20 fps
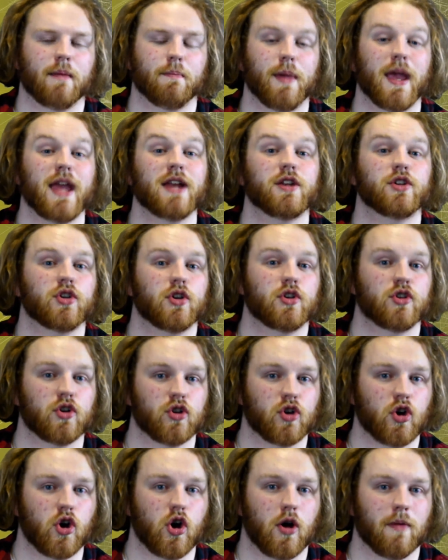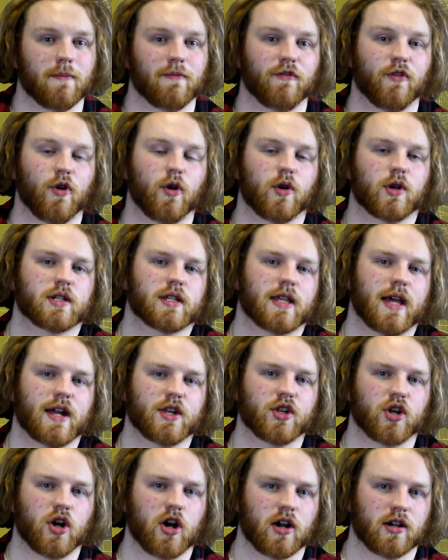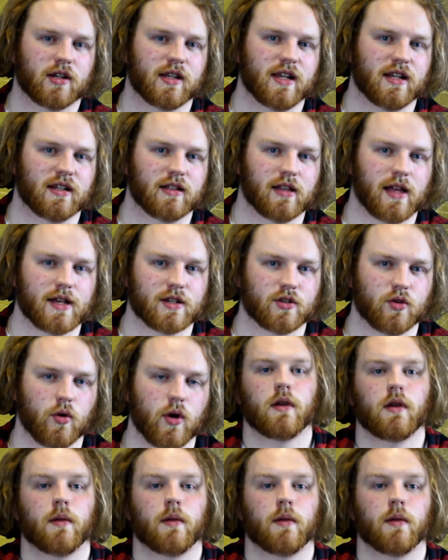patreon.com/R-CADE Glasgow.